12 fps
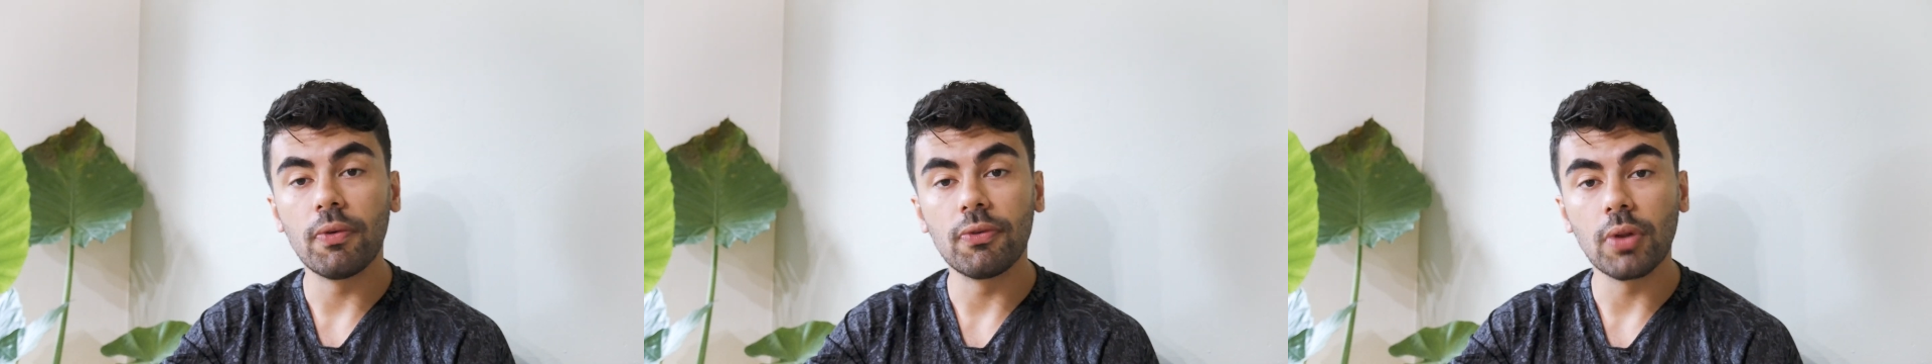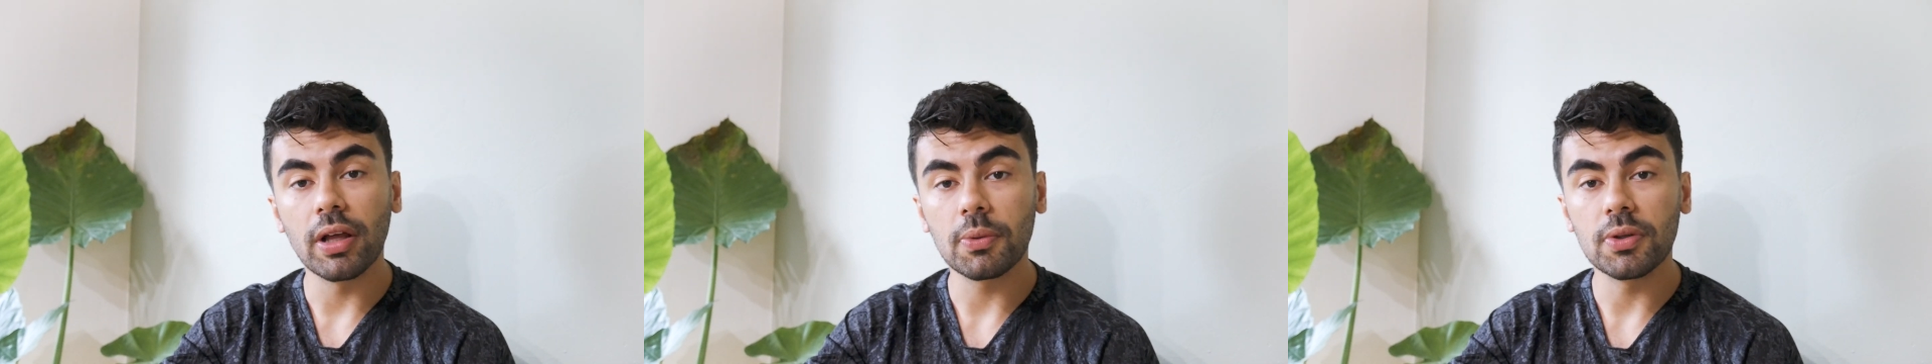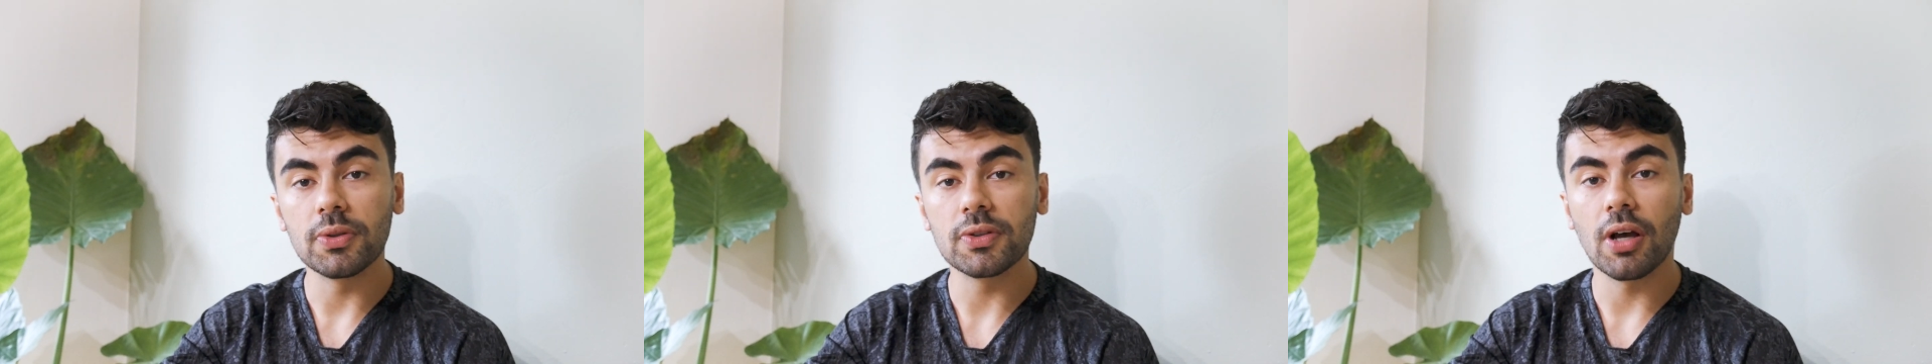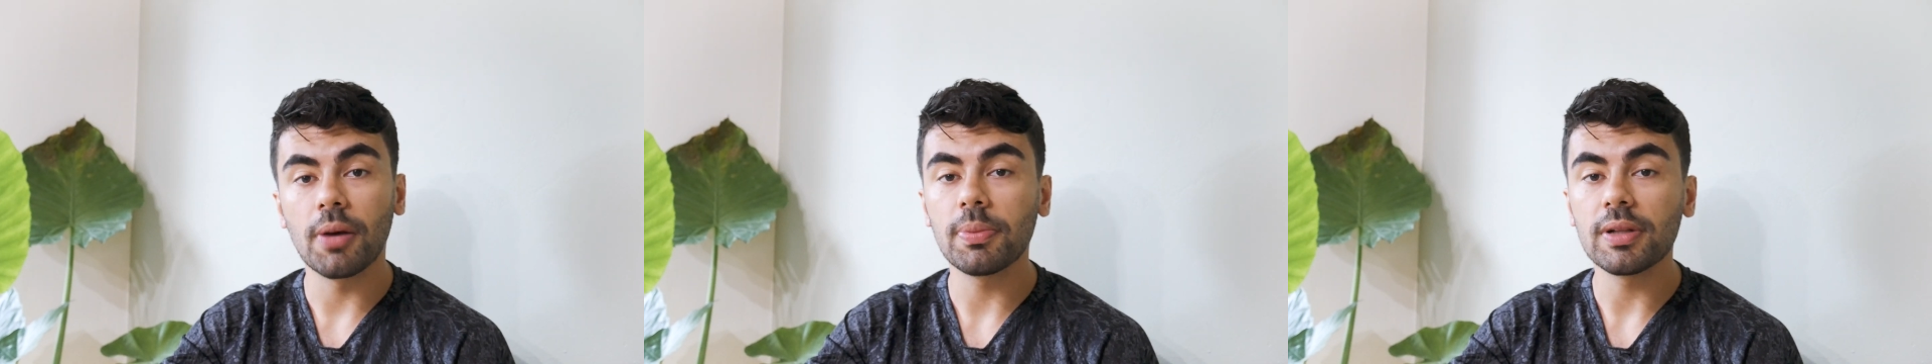If you like what you
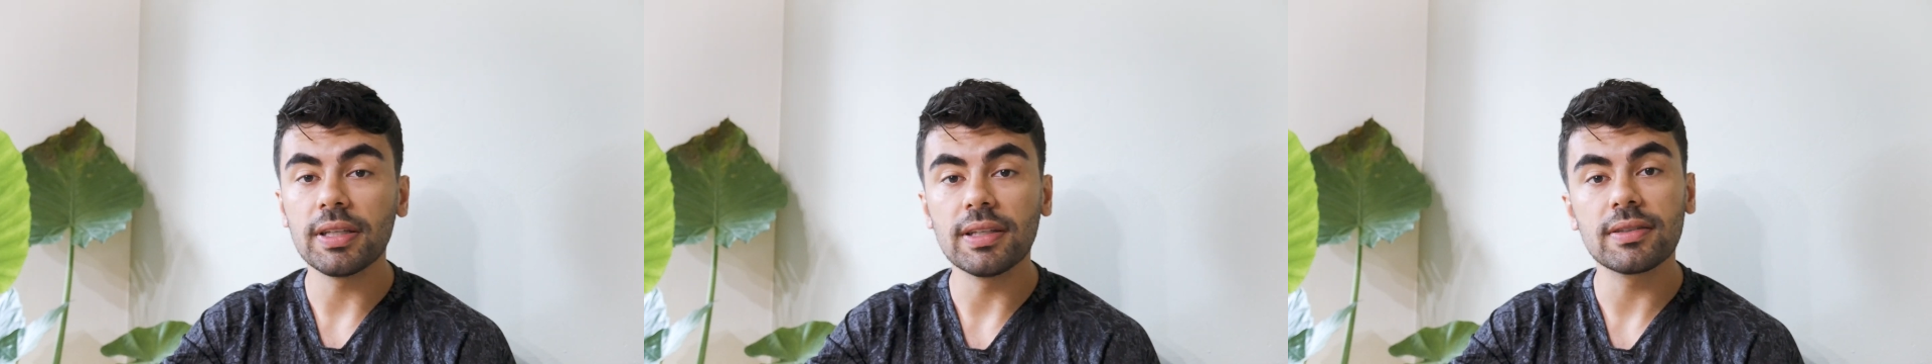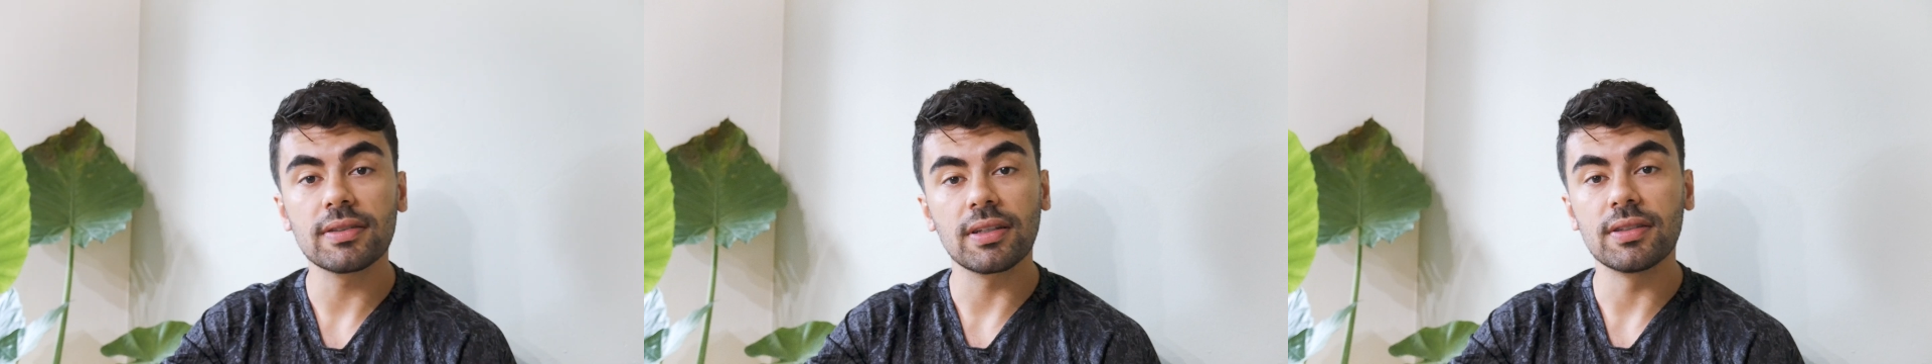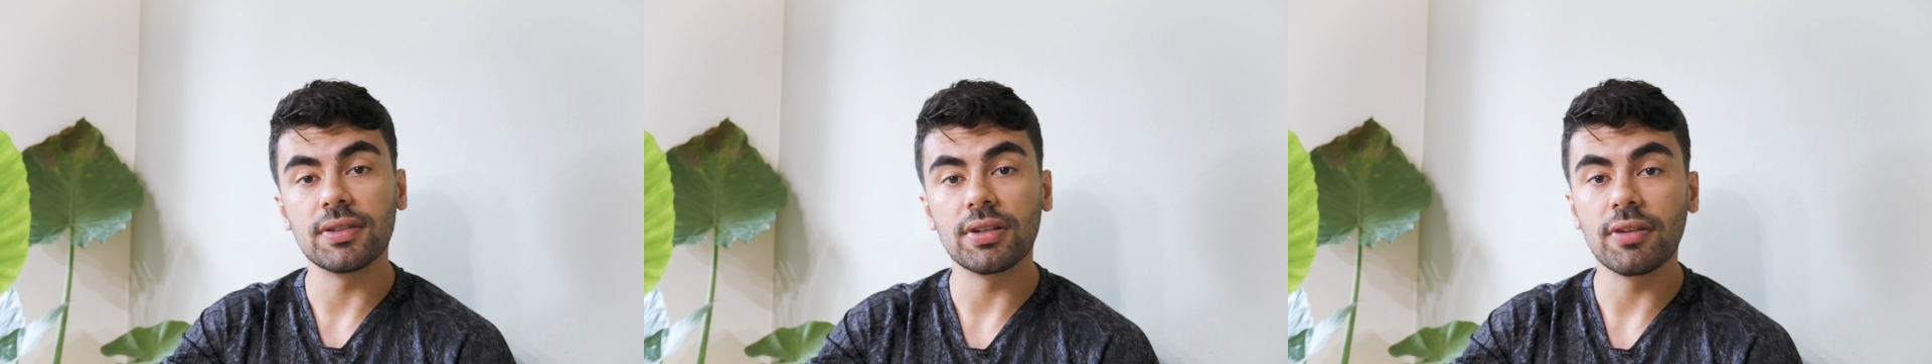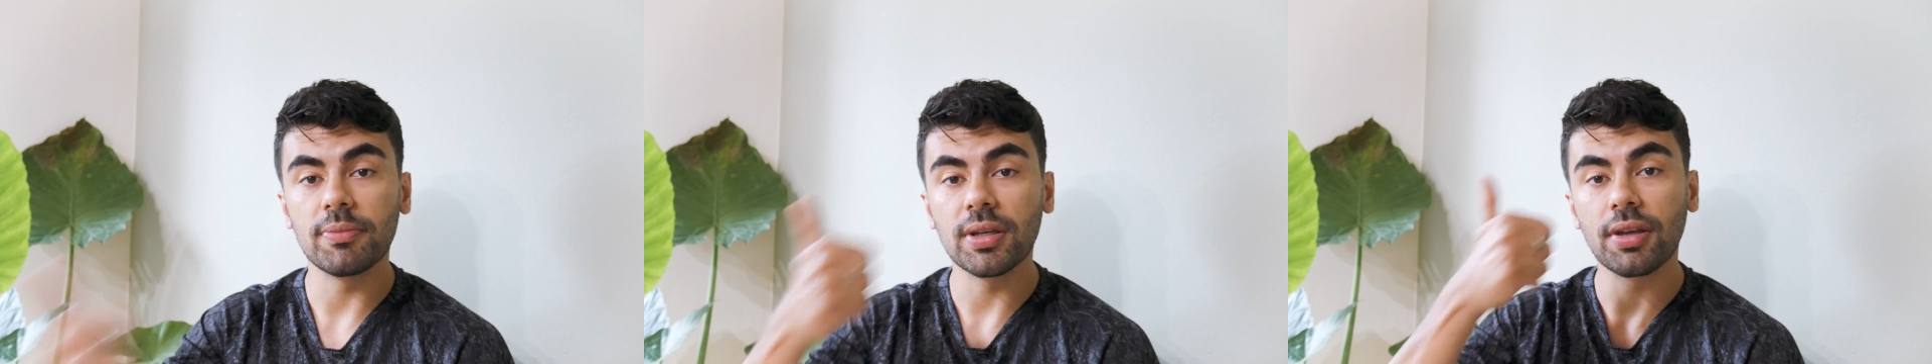saw, please consider
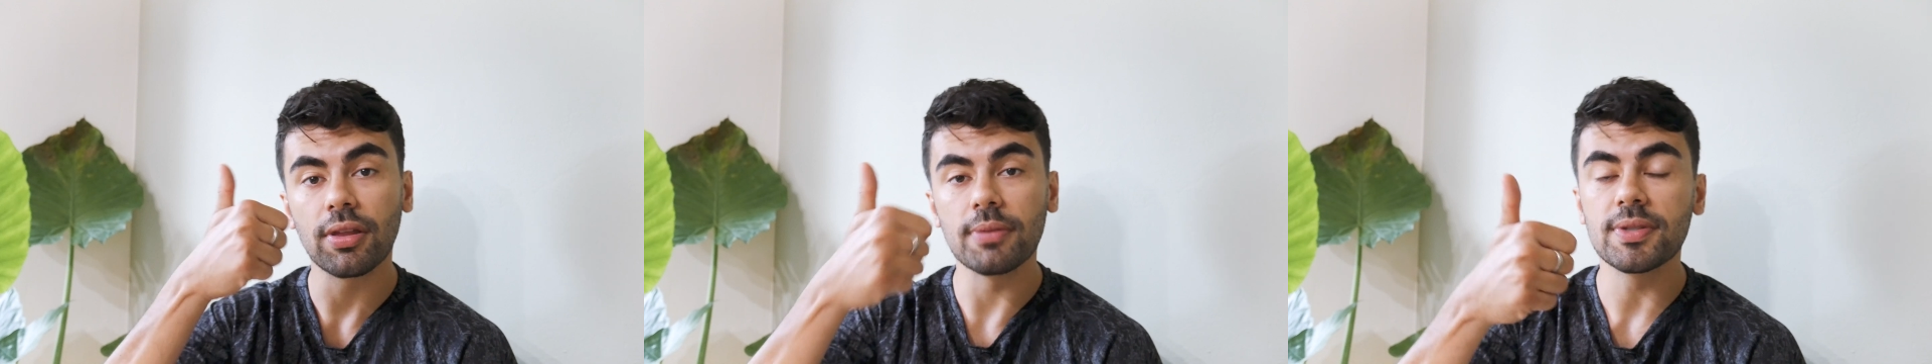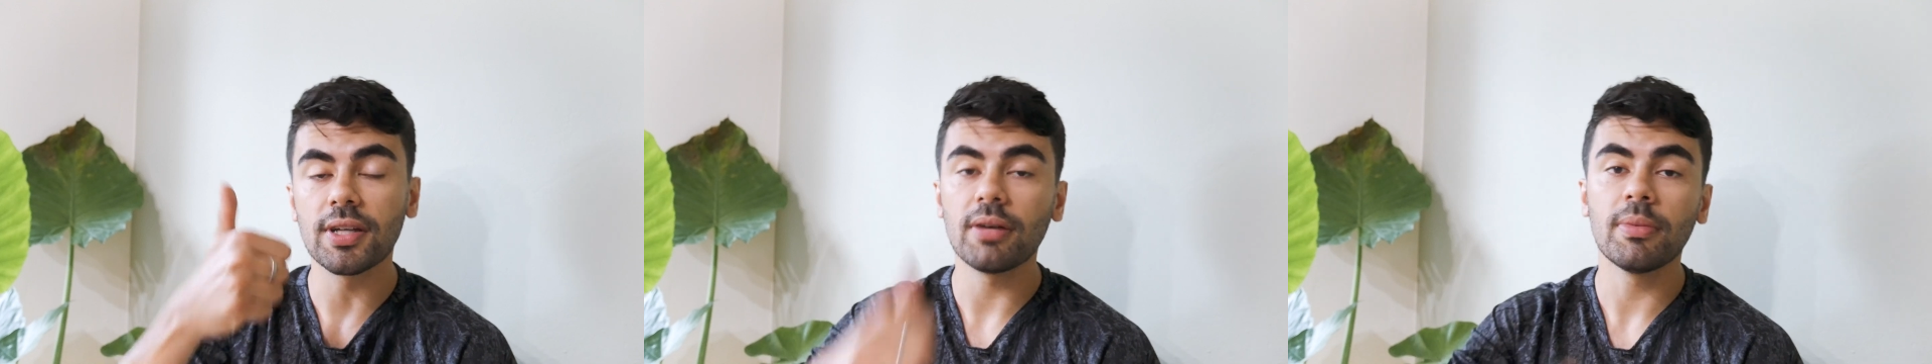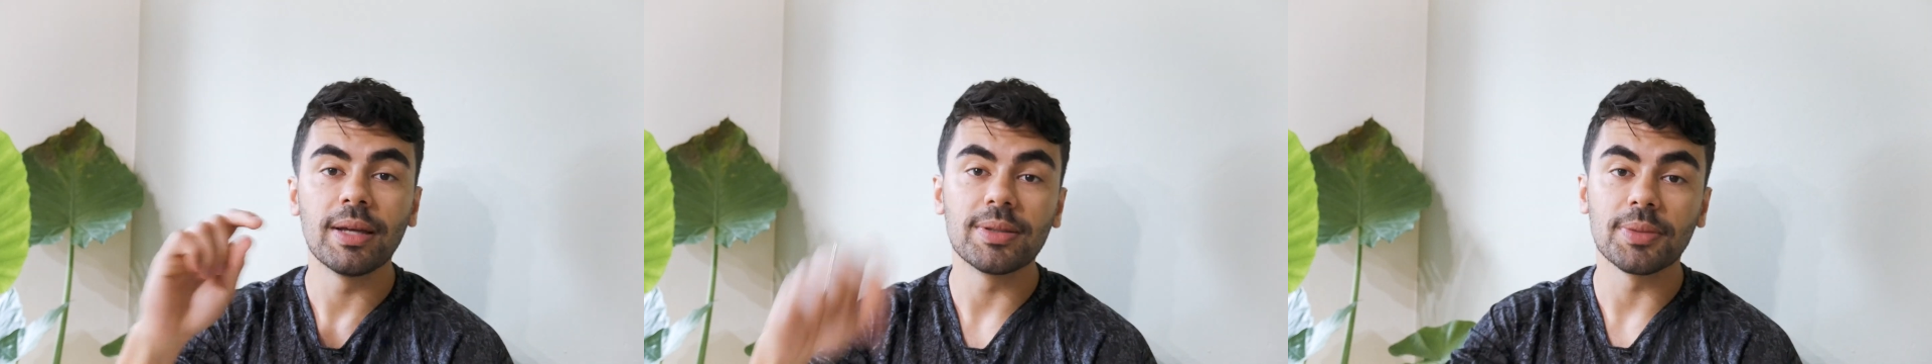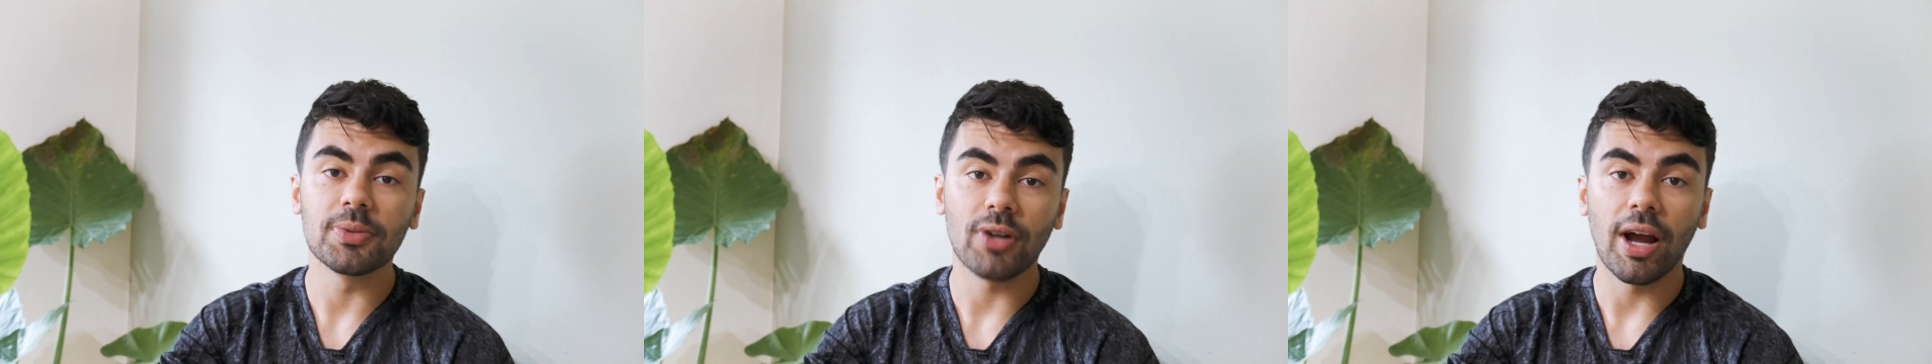giving me a thumbs up and
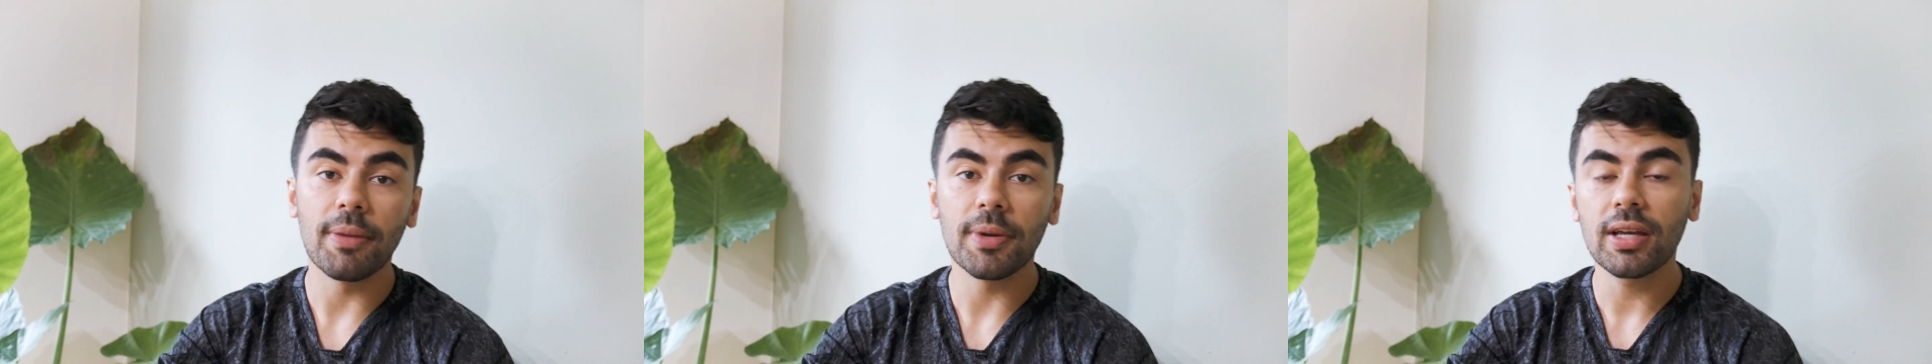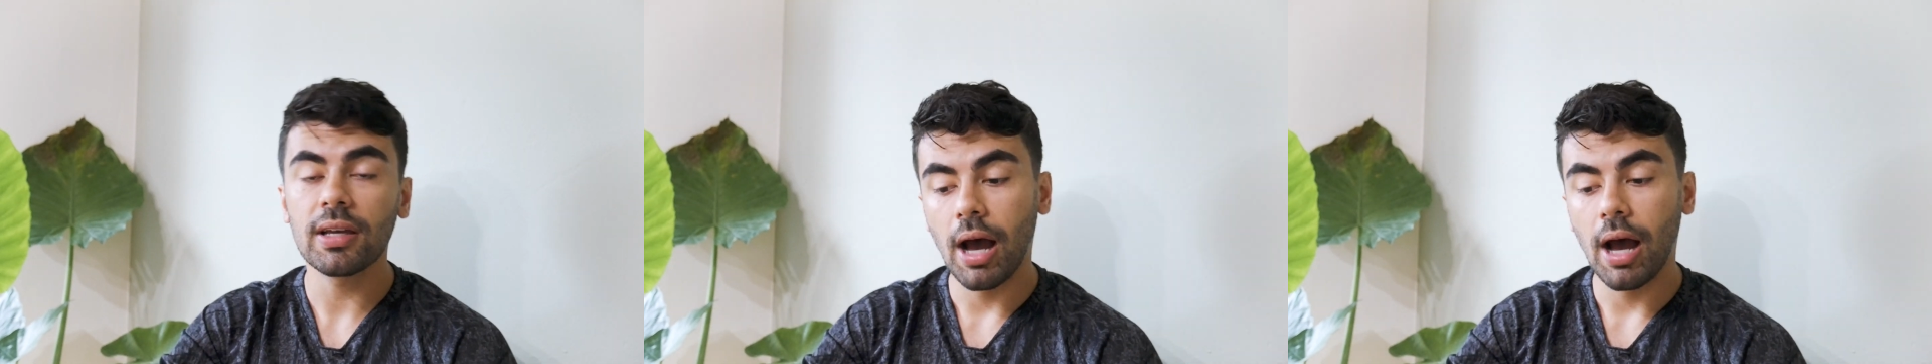subscribing.